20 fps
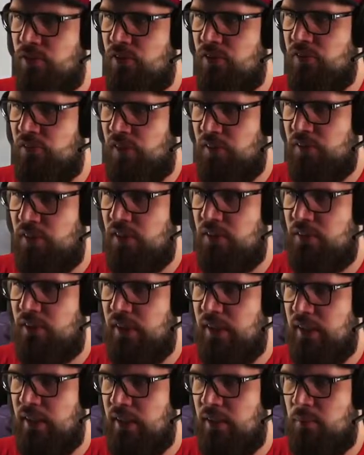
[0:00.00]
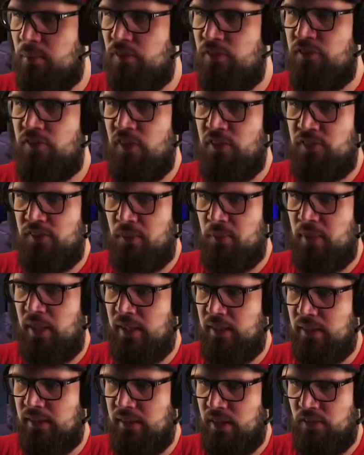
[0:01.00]
for 50 tritium, 50
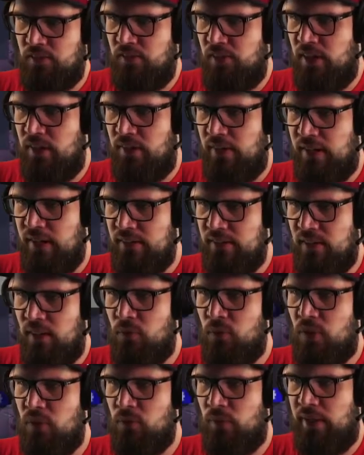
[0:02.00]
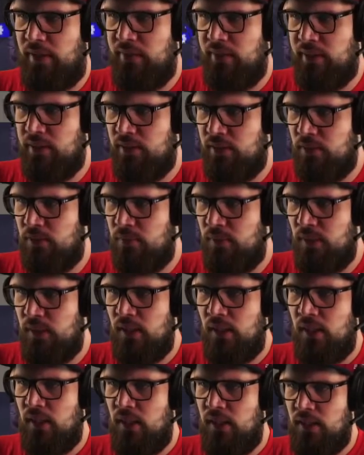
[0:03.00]
magnetized ferrite and 1 wiring loom.
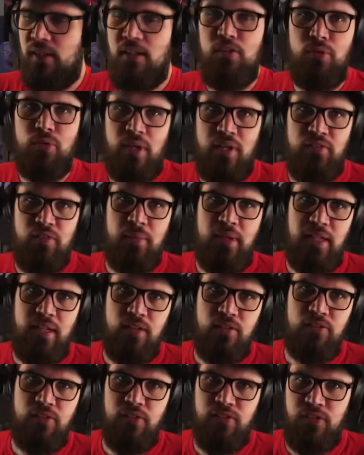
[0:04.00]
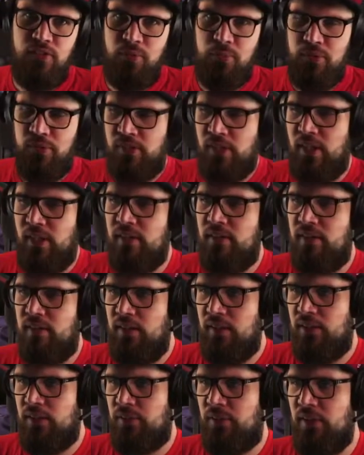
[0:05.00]
This will have a minus 50%
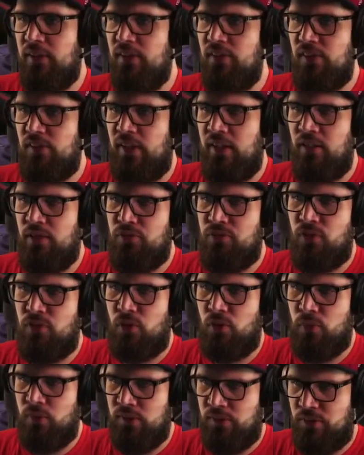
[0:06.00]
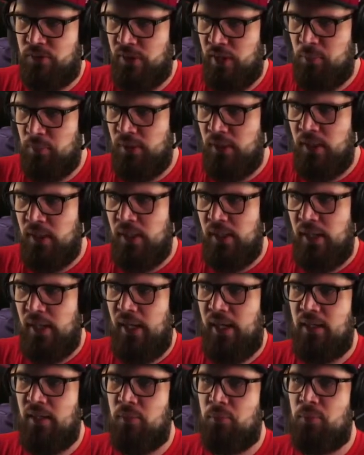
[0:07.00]
decrease in your forwards grip
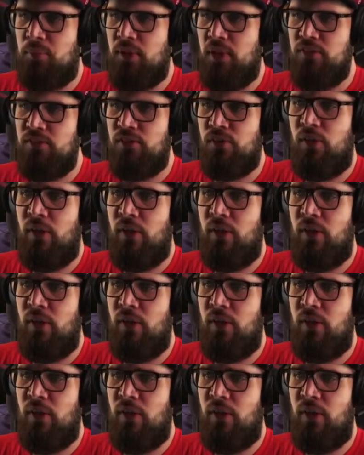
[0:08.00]
and a plus